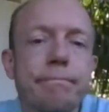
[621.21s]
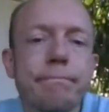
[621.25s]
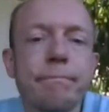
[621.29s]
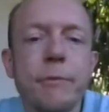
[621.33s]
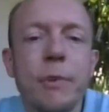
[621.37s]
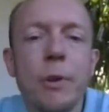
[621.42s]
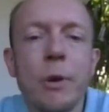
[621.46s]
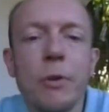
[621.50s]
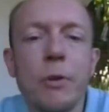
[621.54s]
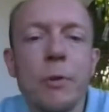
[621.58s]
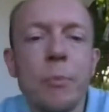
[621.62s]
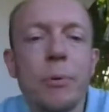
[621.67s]

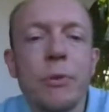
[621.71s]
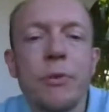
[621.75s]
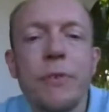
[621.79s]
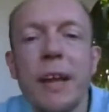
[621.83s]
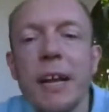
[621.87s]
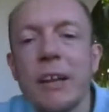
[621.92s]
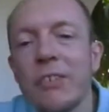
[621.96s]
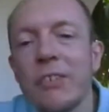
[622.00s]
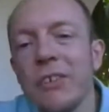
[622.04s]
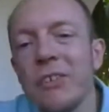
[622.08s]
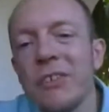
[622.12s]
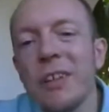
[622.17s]
all the
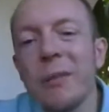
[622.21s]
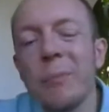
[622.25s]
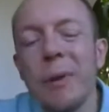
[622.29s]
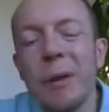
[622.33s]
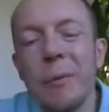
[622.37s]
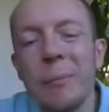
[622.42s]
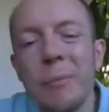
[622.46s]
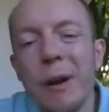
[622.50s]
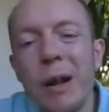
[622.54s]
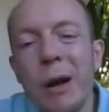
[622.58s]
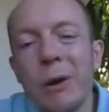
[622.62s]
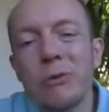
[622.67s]
protections that
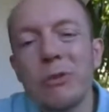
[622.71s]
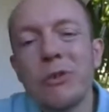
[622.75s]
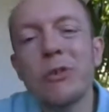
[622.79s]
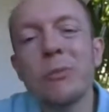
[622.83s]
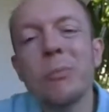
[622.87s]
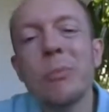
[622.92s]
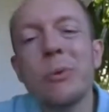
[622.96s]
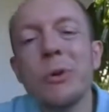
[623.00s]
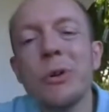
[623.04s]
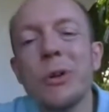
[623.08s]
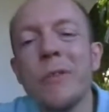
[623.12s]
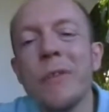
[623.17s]
browsers
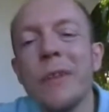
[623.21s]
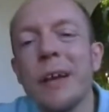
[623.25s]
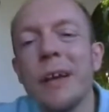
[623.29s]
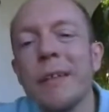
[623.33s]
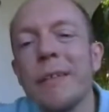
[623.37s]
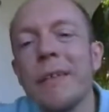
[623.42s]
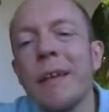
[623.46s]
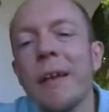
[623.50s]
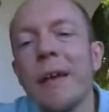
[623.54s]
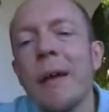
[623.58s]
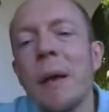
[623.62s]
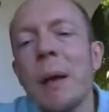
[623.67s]
put on
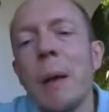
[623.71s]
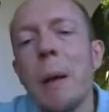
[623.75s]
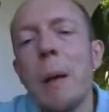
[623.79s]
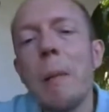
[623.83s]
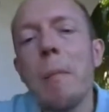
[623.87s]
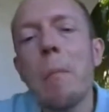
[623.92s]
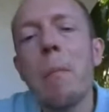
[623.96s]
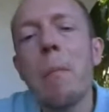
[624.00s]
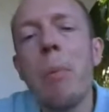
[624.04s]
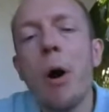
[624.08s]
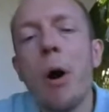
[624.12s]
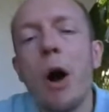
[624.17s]
that.
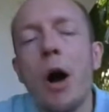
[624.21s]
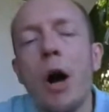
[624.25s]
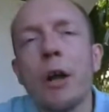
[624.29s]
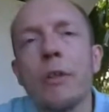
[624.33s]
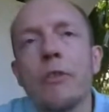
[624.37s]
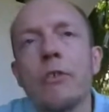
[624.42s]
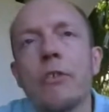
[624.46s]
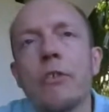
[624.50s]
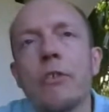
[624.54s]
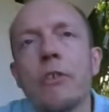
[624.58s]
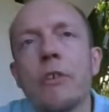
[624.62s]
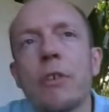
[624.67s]

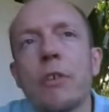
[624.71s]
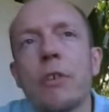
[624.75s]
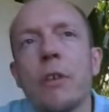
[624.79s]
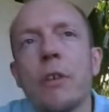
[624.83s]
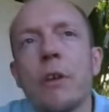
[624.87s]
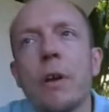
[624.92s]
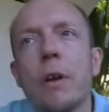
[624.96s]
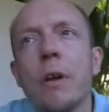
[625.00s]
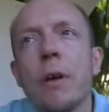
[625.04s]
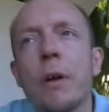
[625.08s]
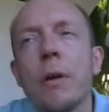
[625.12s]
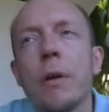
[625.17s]
But
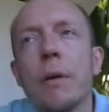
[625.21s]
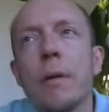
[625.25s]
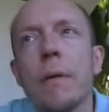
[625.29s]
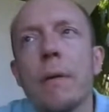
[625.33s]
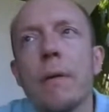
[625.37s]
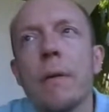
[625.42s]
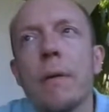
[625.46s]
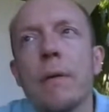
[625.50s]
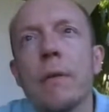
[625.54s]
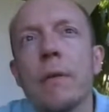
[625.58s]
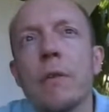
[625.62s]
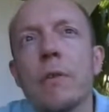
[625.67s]

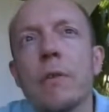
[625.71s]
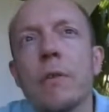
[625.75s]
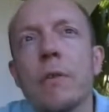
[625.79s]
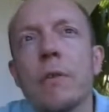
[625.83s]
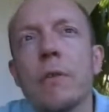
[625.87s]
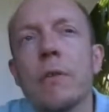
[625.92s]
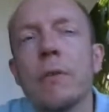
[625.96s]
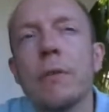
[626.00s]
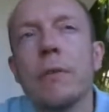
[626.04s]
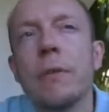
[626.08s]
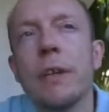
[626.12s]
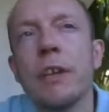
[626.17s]

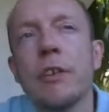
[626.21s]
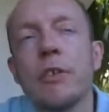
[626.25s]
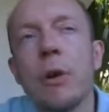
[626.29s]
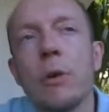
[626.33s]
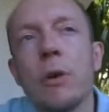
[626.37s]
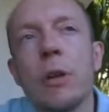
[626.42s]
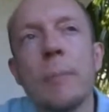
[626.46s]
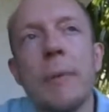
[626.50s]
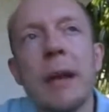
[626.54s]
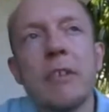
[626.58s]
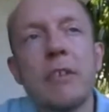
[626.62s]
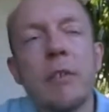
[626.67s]
this
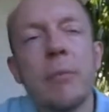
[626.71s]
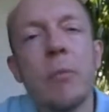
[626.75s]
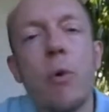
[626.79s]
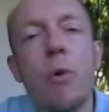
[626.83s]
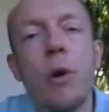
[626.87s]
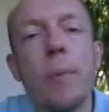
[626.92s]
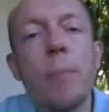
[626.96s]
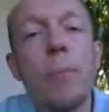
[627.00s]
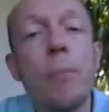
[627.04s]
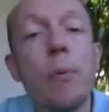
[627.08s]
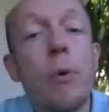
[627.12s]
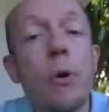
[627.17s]
only makes it
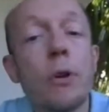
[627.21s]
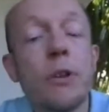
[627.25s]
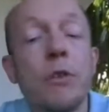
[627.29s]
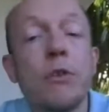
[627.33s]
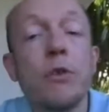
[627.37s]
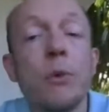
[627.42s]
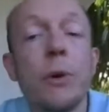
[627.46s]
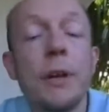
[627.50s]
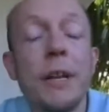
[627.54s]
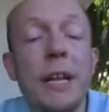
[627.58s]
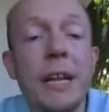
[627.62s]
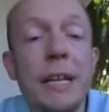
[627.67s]
more important
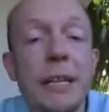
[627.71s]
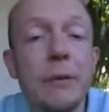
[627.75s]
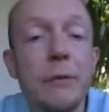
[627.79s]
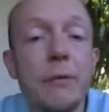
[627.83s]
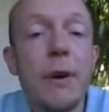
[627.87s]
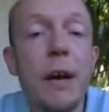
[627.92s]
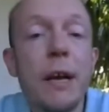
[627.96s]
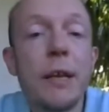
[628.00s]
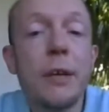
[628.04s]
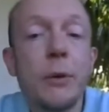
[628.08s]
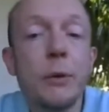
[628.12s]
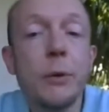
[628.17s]
to
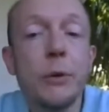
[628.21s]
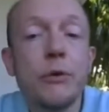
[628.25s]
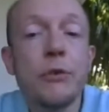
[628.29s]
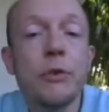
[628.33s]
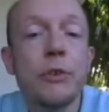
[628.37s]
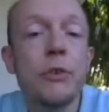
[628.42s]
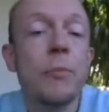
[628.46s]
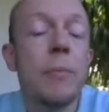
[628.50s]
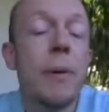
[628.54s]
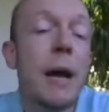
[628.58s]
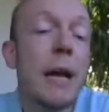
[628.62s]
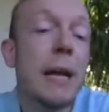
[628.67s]
identify
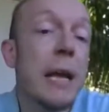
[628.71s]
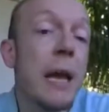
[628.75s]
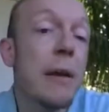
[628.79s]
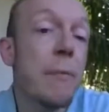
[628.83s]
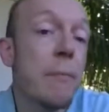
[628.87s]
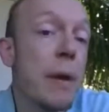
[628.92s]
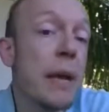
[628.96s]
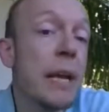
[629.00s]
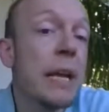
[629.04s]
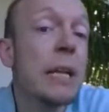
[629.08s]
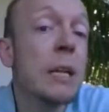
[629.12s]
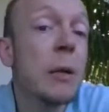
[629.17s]
users by
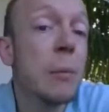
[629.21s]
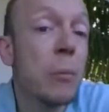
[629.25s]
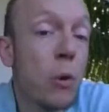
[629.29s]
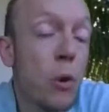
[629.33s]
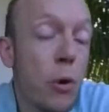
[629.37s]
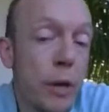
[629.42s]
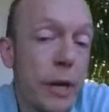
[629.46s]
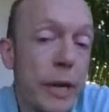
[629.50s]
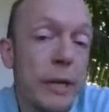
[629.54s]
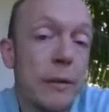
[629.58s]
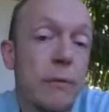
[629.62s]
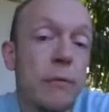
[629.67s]
making them
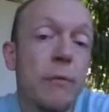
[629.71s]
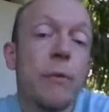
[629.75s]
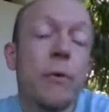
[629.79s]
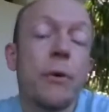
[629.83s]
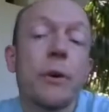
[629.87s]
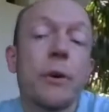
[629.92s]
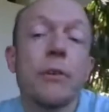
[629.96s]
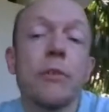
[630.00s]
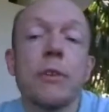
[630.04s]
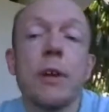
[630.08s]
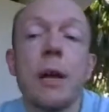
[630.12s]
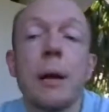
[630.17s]
log in,
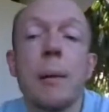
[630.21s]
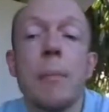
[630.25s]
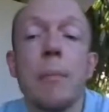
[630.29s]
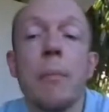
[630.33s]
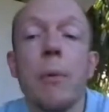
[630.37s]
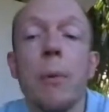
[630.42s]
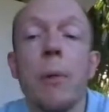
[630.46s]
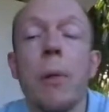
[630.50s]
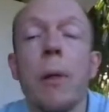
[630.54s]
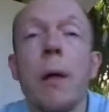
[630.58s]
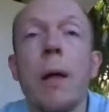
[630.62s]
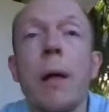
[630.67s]
for
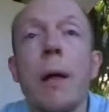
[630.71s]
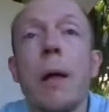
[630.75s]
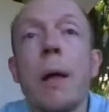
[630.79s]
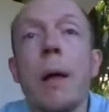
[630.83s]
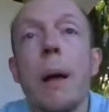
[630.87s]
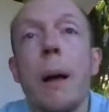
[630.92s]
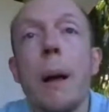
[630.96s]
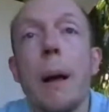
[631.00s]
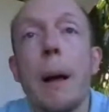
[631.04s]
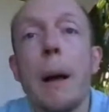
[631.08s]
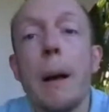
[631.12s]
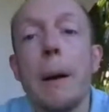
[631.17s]
example.
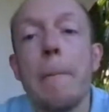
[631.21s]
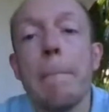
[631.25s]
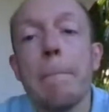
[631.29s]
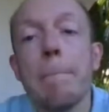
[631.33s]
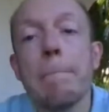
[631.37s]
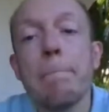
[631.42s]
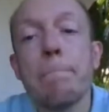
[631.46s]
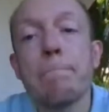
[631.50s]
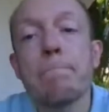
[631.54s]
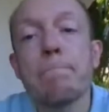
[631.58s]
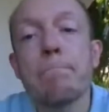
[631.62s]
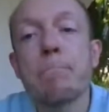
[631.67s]

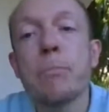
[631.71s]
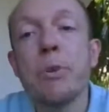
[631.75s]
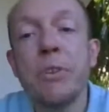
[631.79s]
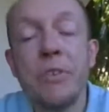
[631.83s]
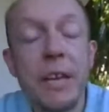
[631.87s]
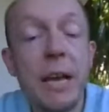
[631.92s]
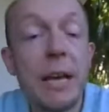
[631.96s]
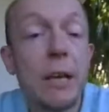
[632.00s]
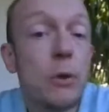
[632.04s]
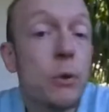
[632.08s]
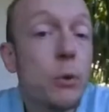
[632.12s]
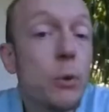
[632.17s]
But
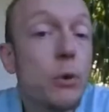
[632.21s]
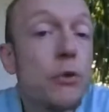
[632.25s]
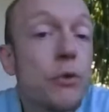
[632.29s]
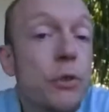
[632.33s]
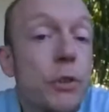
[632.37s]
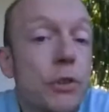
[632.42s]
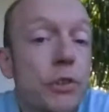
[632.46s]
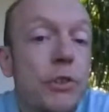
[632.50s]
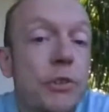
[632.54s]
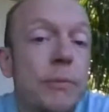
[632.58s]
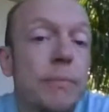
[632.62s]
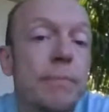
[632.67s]
yeah,
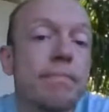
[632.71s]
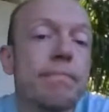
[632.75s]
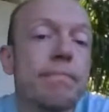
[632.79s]
users